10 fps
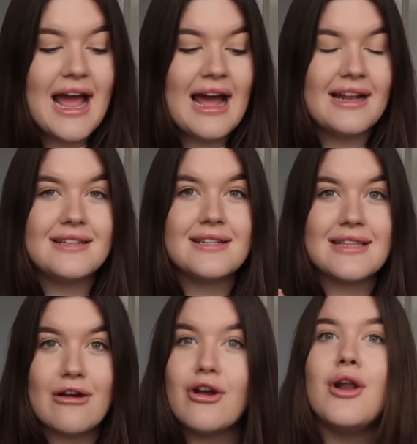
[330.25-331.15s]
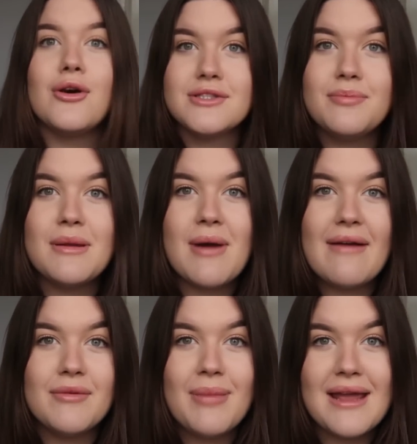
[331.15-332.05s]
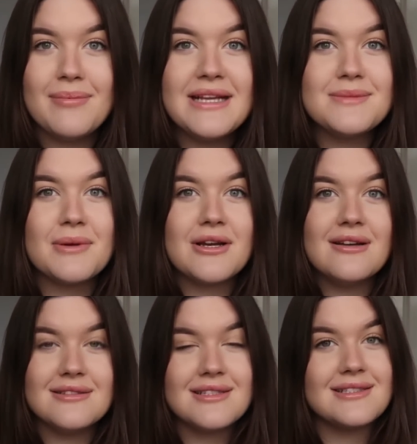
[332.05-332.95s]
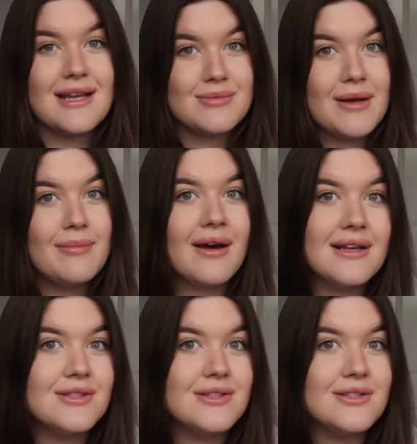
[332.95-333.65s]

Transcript: and there are a lot of people having babies because September